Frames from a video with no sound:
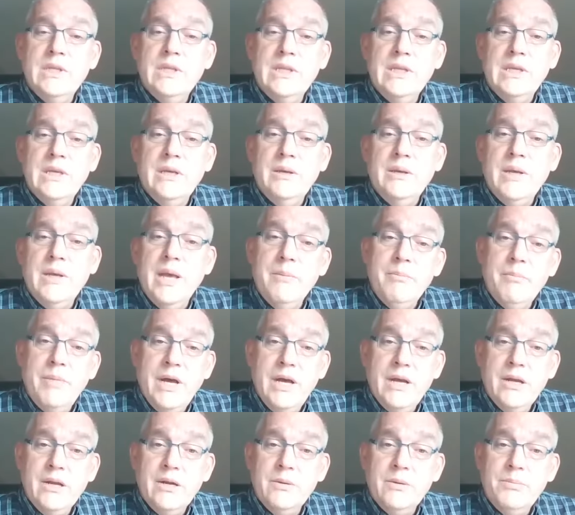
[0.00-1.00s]
in the
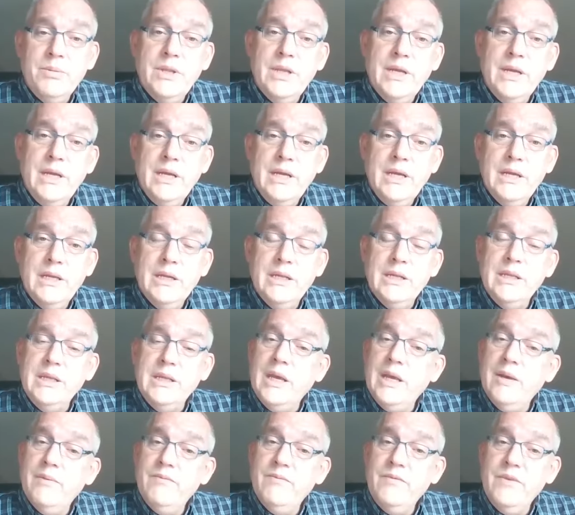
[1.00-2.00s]
Empire Plan and
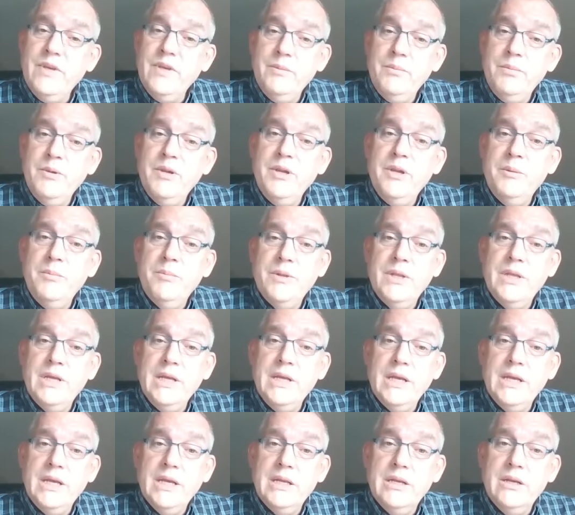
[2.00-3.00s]
the M V P
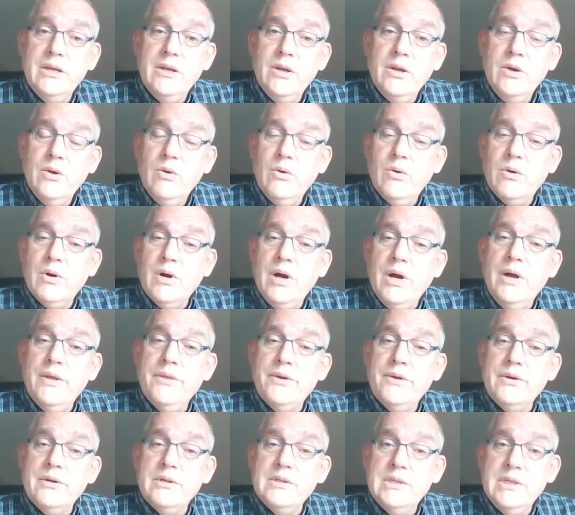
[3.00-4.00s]
Plan or
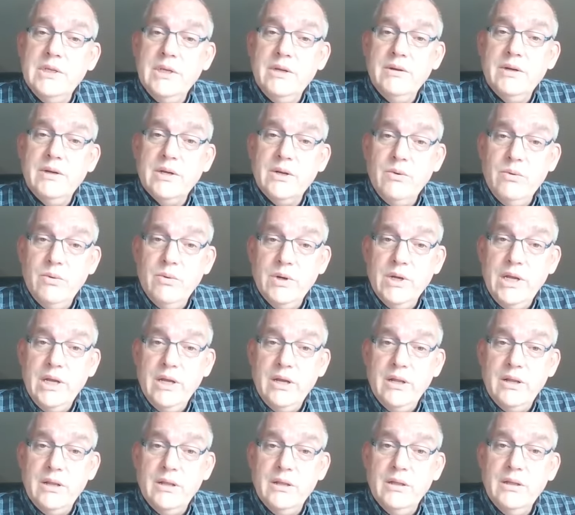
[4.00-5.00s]
others here at
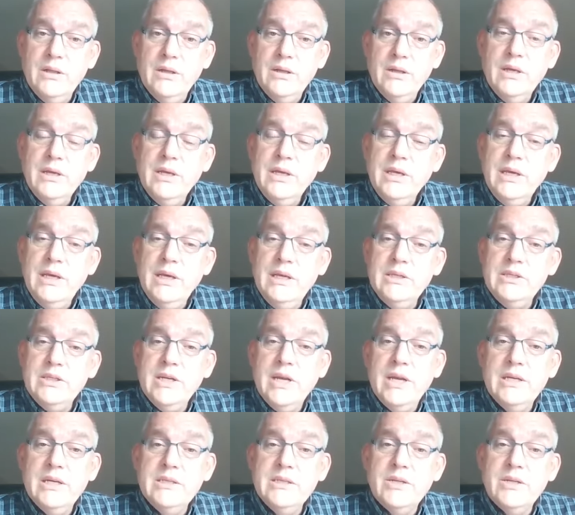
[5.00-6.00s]
Cornell, each
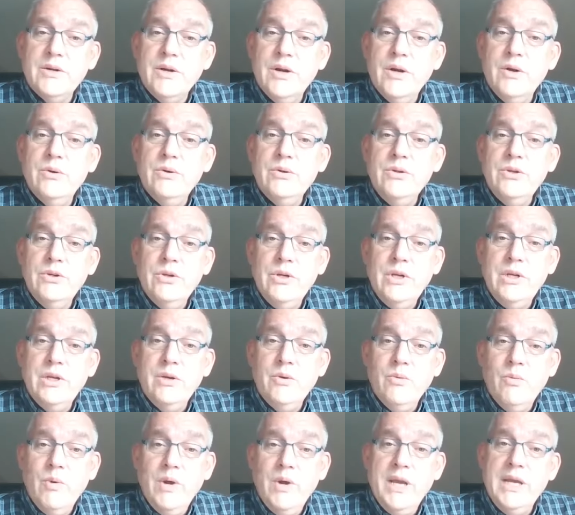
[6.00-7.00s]
has their own
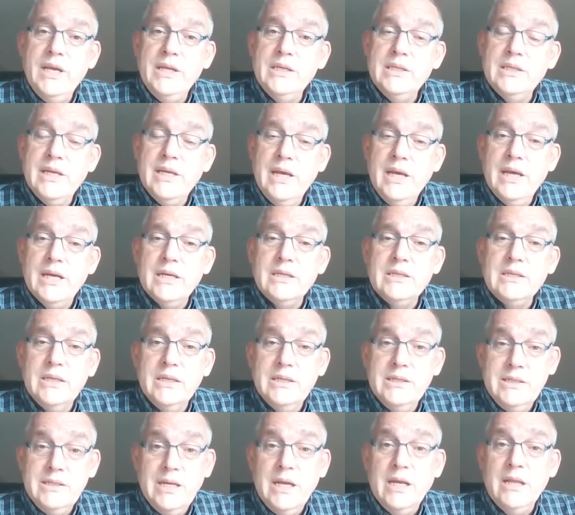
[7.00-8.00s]
unique way to
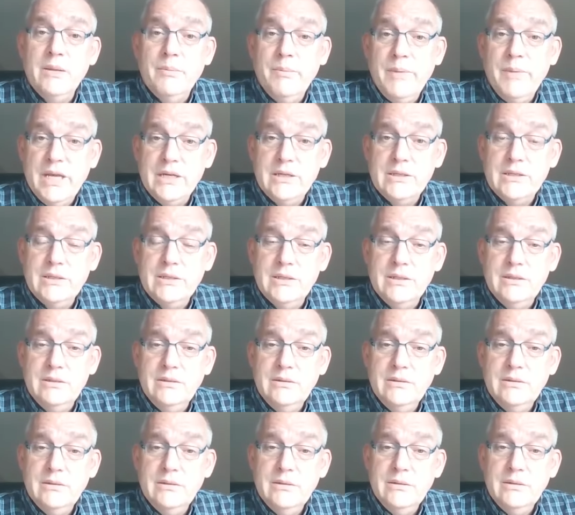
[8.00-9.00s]
access telemedicine.
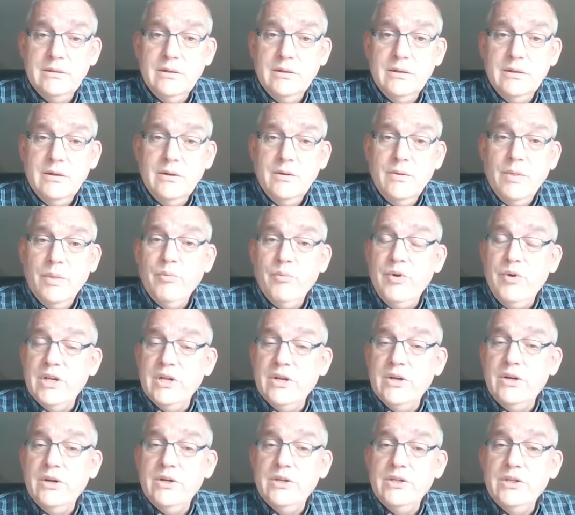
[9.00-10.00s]
We
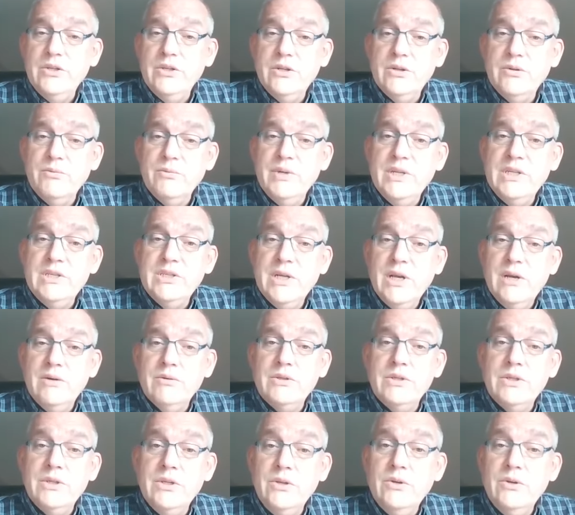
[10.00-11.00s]
encourage you to reach out
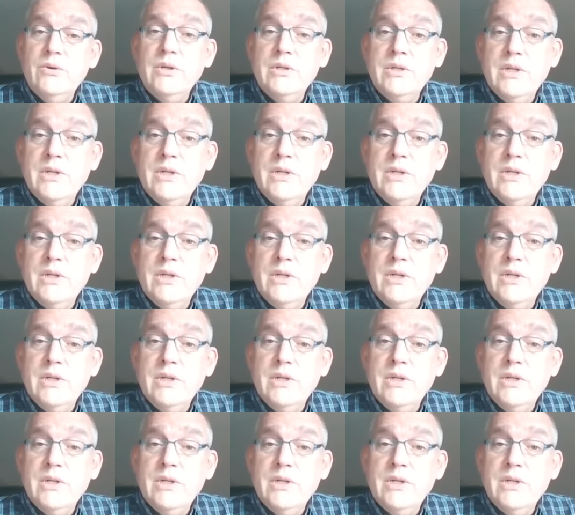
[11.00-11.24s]
to your